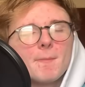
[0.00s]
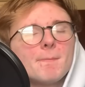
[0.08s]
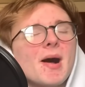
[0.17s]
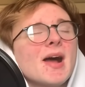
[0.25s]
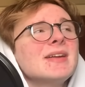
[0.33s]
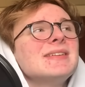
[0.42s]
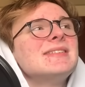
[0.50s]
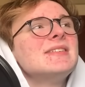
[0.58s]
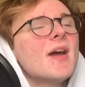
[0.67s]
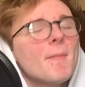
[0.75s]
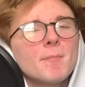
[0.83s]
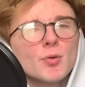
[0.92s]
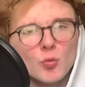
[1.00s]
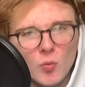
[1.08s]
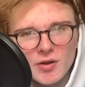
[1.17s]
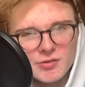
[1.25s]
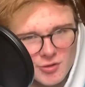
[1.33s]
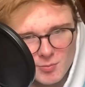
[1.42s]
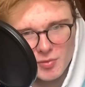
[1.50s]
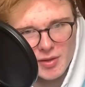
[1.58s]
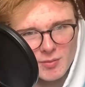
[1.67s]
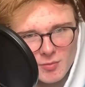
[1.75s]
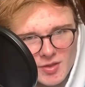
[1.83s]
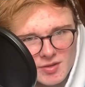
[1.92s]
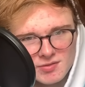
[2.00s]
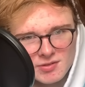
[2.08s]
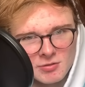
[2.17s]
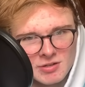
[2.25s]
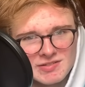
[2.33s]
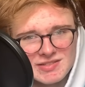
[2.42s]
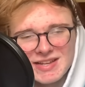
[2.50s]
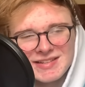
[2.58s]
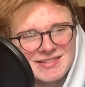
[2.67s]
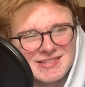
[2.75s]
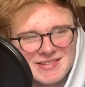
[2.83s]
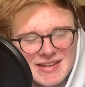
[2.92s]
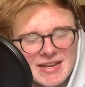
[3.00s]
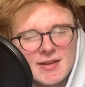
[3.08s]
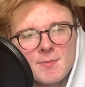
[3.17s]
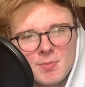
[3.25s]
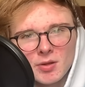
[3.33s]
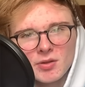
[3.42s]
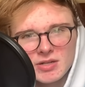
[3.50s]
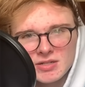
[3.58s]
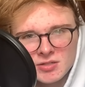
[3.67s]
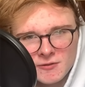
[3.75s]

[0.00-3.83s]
My number one complaint with this series is its inability to